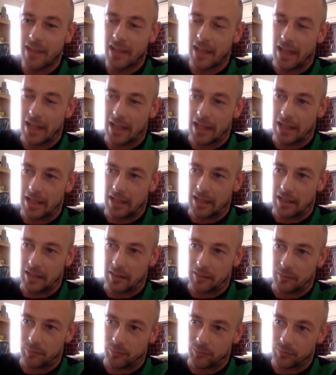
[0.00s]

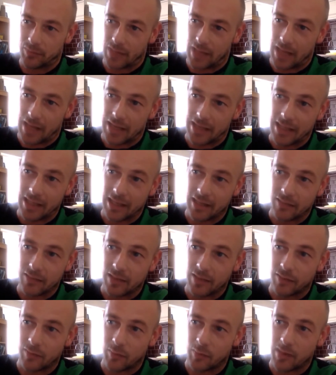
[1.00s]
And again,
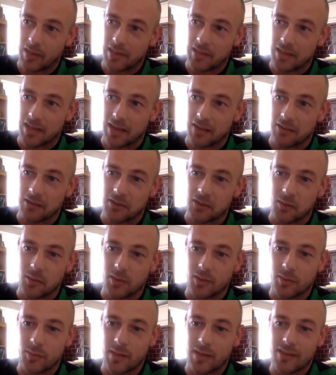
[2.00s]
if a player's carrying too
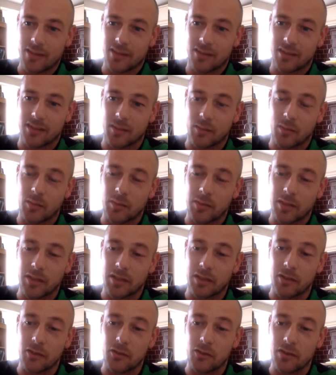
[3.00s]
much mass, they're probably going
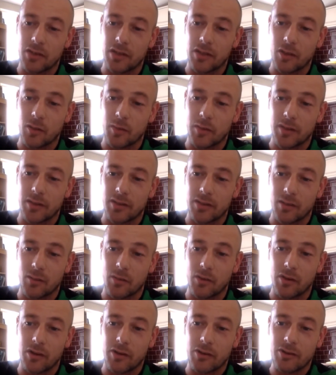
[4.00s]
to lose a little bit
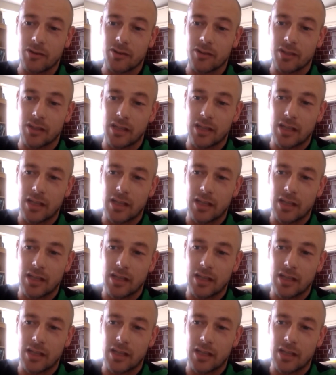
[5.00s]
somewhere else.